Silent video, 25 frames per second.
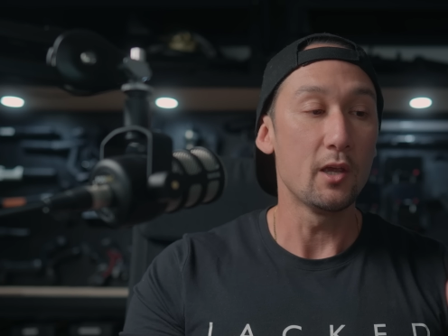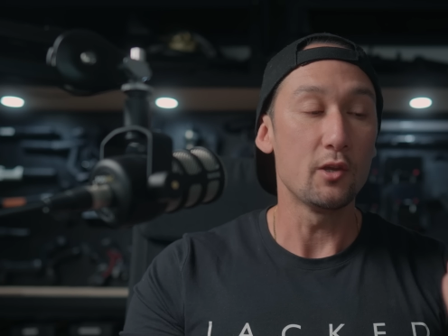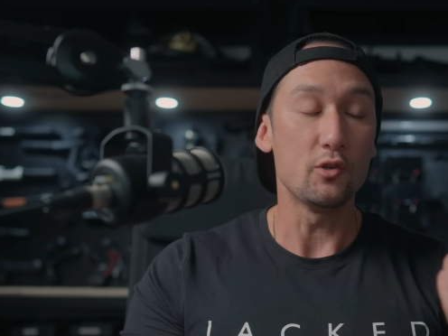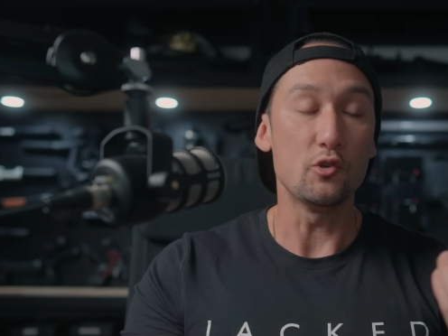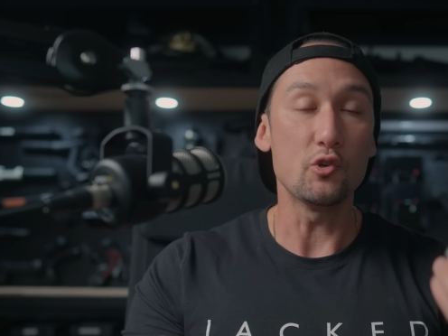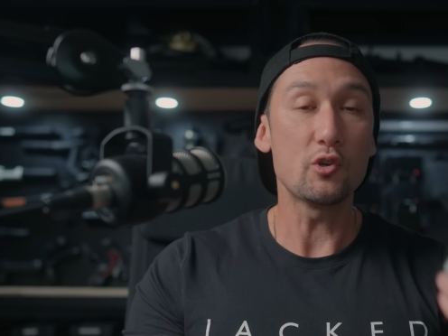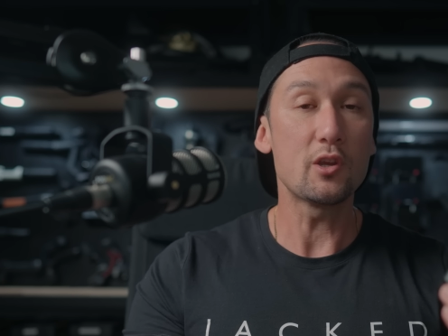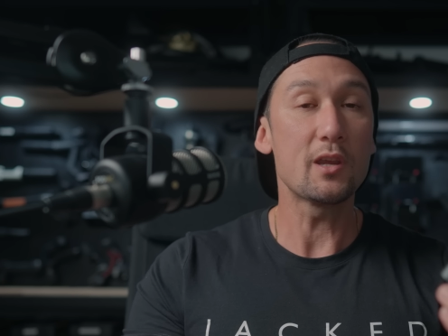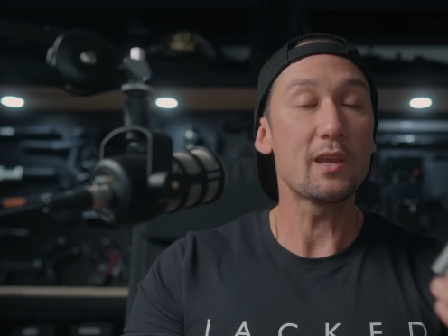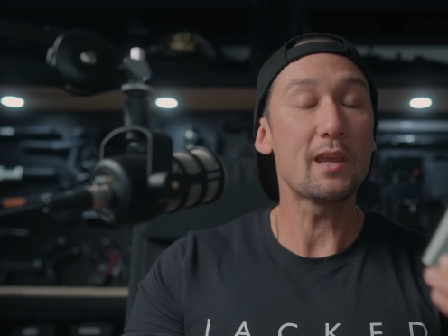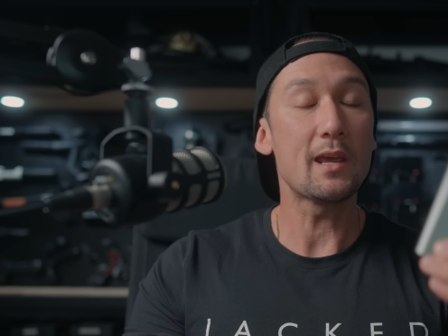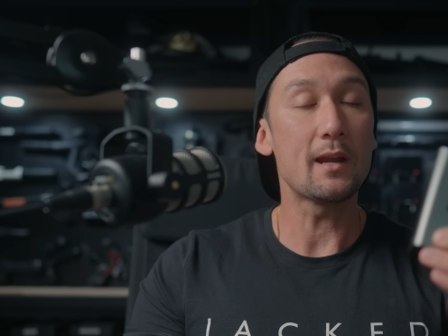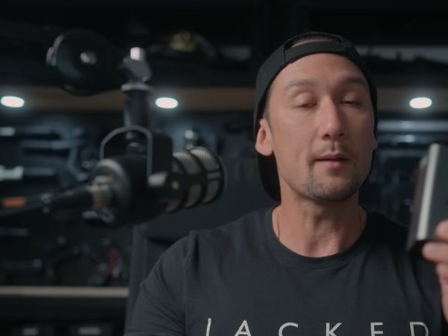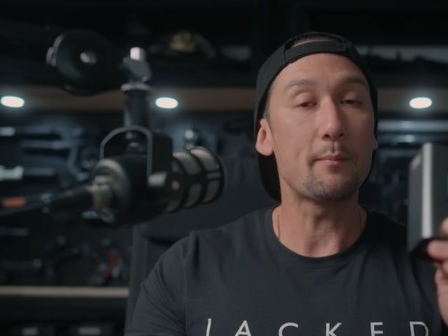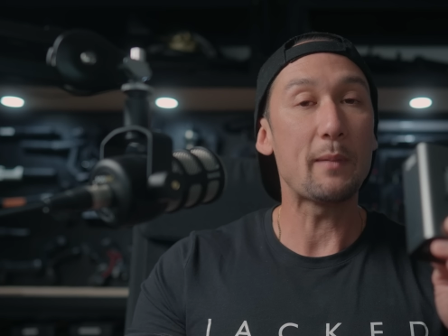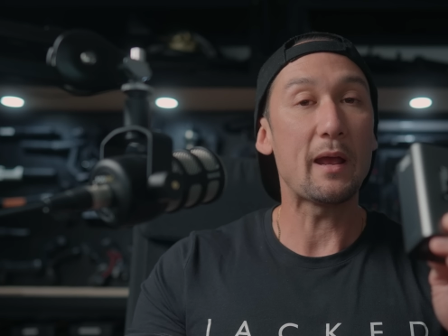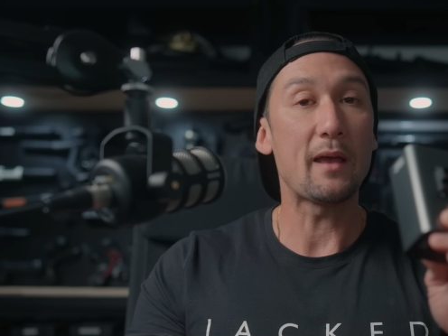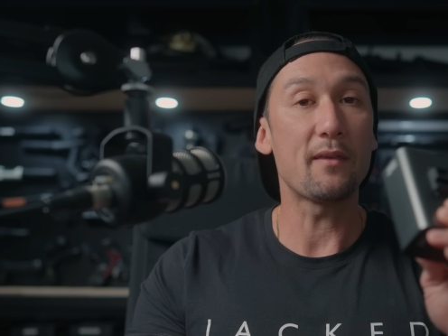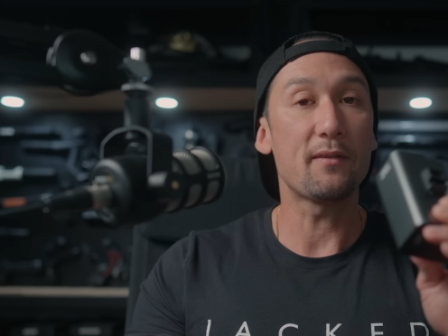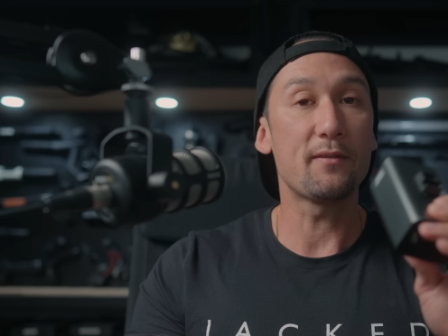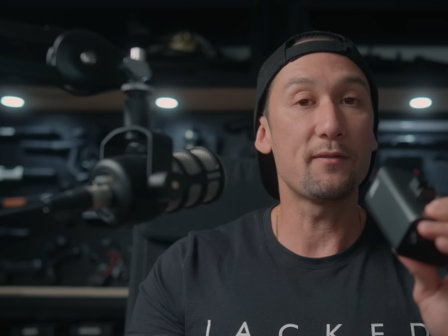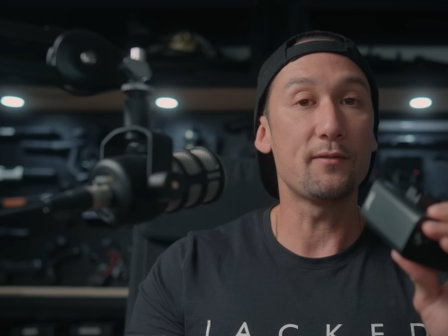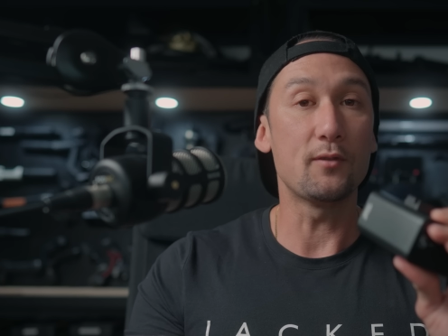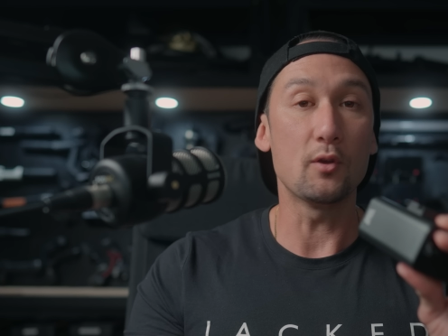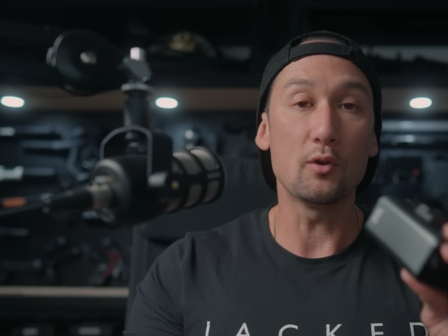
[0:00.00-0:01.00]
you can get
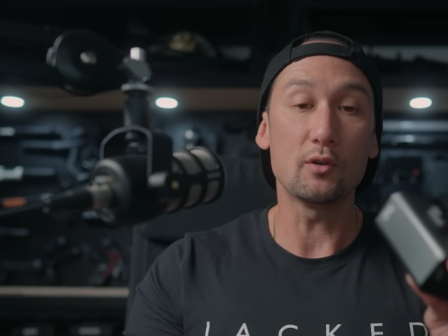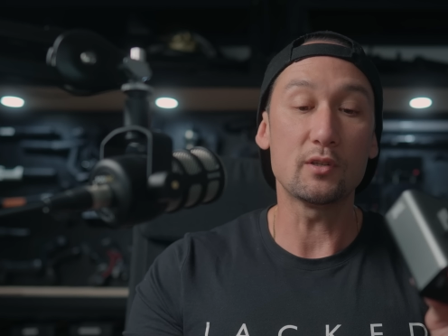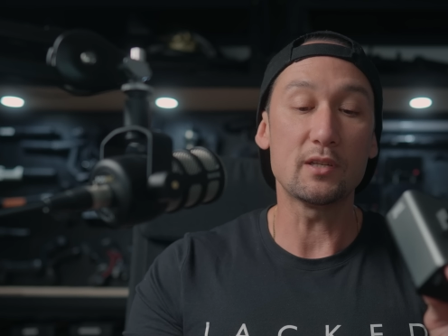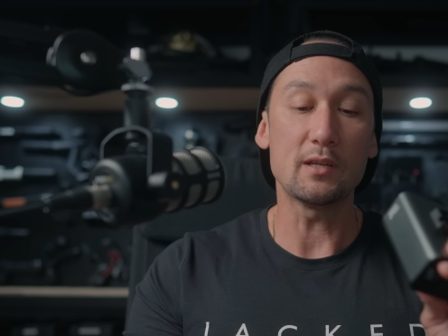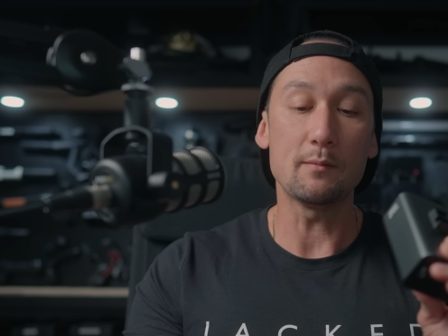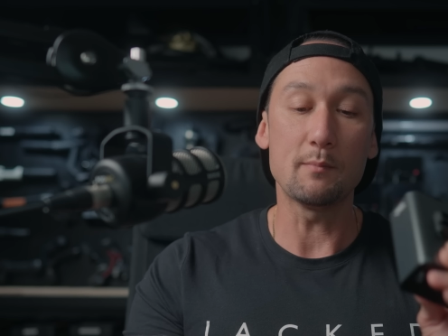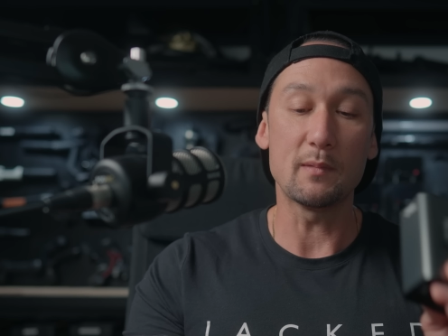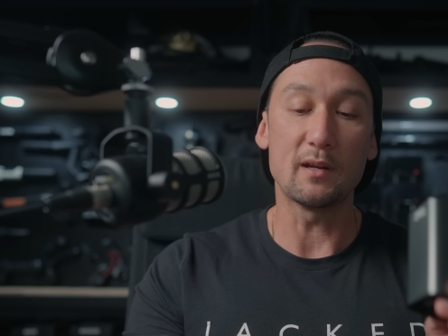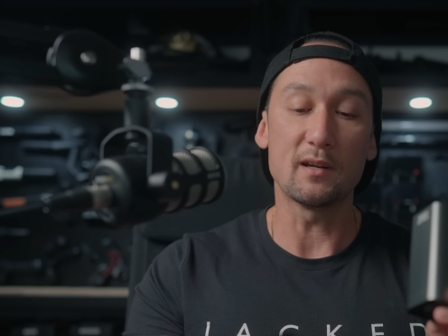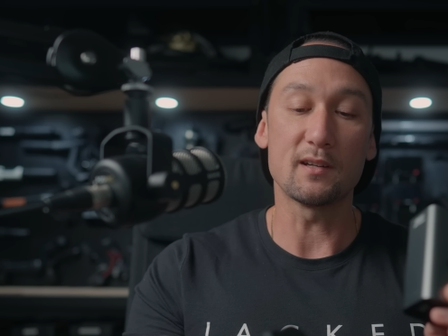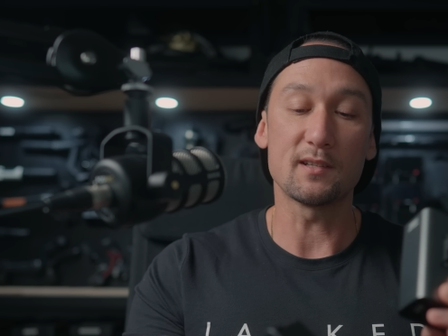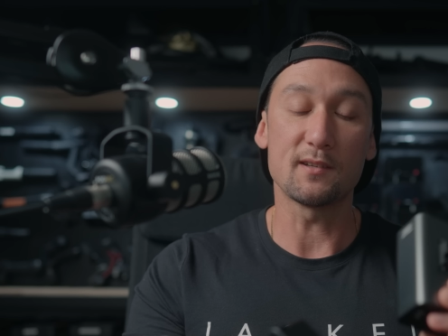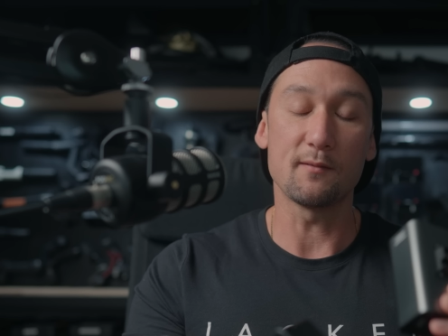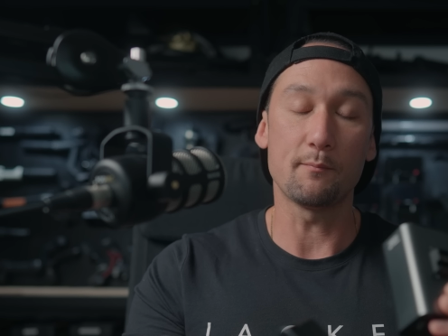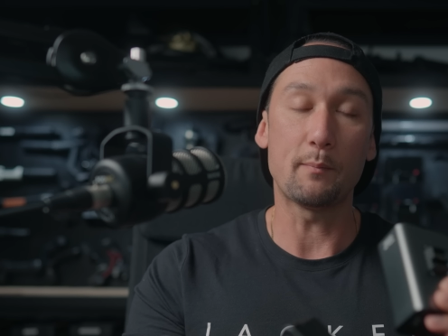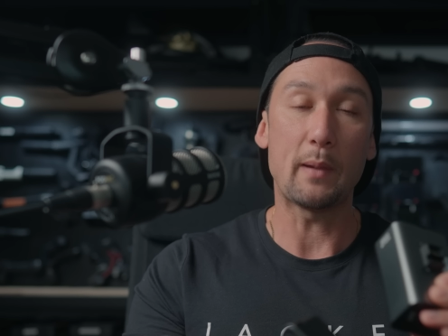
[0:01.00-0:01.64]
about 30 minutes